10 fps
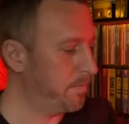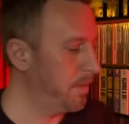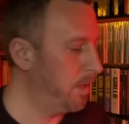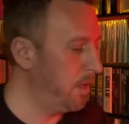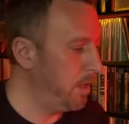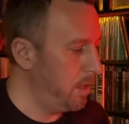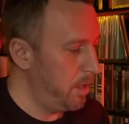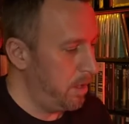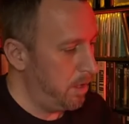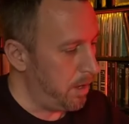
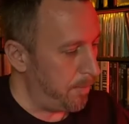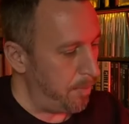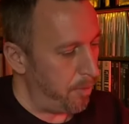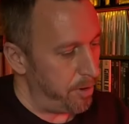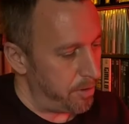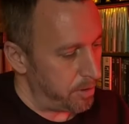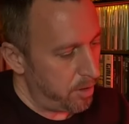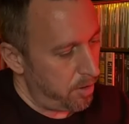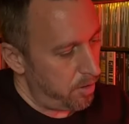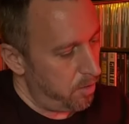A couple more here to
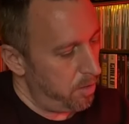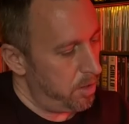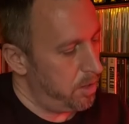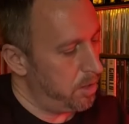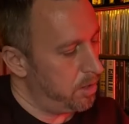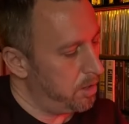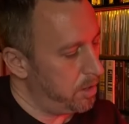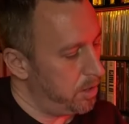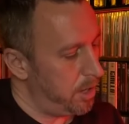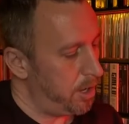go.
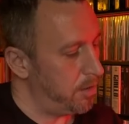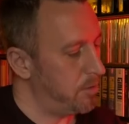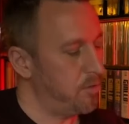Hellish